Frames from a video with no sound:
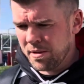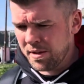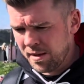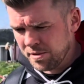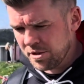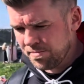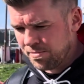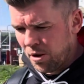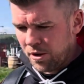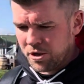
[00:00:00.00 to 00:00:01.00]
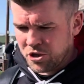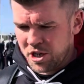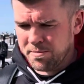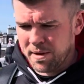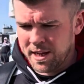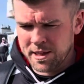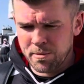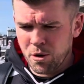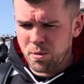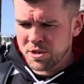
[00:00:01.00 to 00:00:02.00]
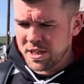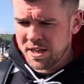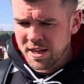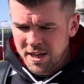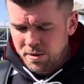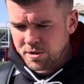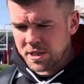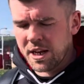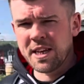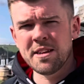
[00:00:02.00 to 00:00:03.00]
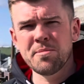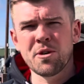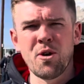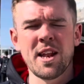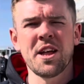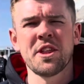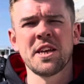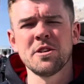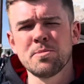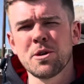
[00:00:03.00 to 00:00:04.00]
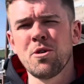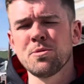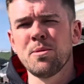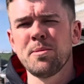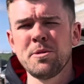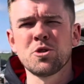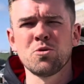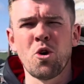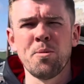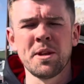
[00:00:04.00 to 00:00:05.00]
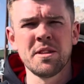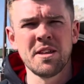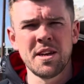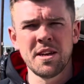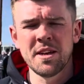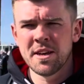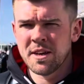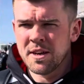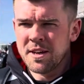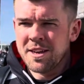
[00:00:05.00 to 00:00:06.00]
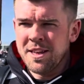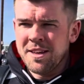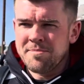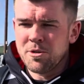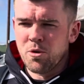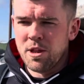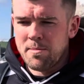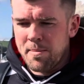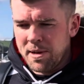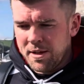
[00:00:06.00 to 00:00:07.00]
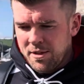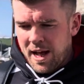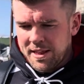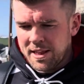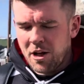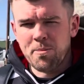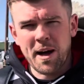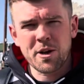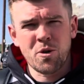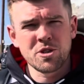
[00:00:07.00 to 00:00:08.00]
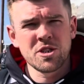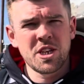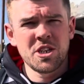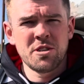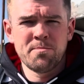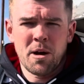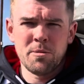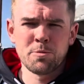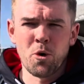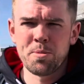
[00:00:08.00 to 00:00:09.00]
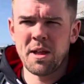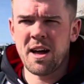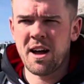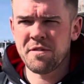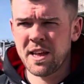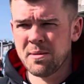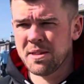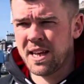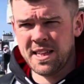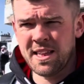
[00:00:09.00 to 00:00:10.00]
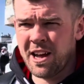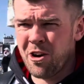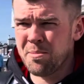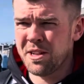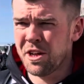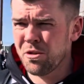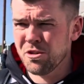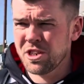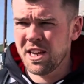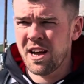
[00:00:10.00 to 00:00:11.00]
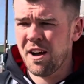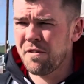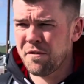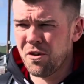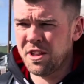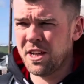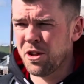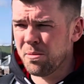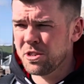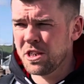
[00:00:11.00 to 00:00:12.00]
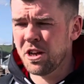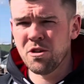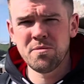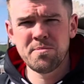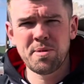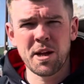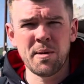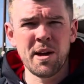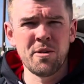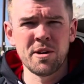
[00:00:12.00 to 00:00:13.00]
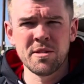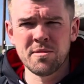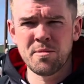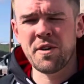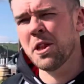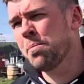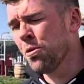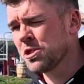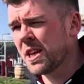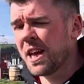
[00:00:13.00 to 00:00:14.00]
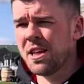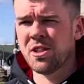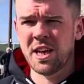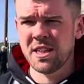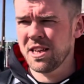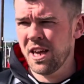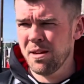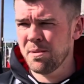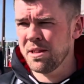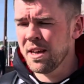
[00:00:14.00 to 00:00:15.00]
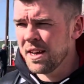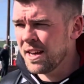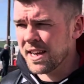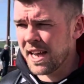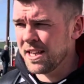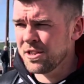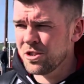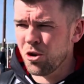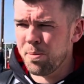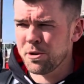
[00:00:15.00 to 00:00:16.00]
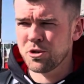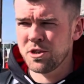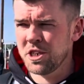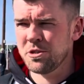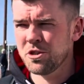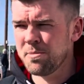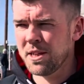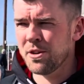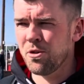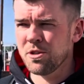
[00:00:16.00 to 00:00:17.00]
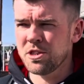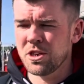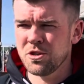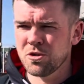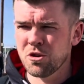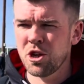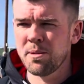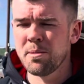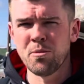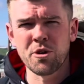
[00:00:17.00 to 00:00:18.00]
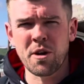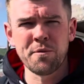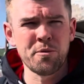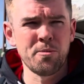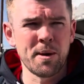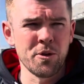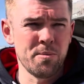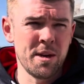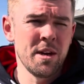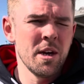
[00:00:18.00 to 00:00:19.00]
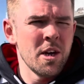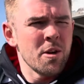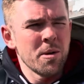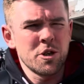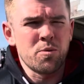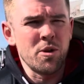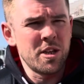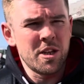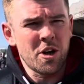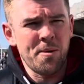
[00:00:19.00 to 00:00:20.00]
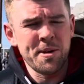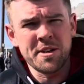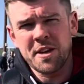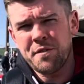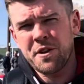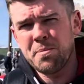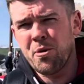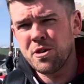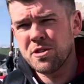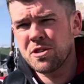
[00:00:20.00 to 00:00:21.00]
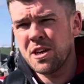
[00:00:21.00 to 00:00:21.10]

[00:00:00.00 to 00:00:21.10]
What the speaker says: That was probably our shape behind the ball, wasn't it right? Because, and I think it's because we've been so dominant. They maybe lacked a little bit of concentration, but we spoke about that at half time and tidied that up. And I thought second half, I thought in the end up we've seen it out pretty well, and we've hit the post again late in the game, and again opportunities just making the wrong decision. So it could have been more comfortable, but look, we just wanted to come here and get 3 points.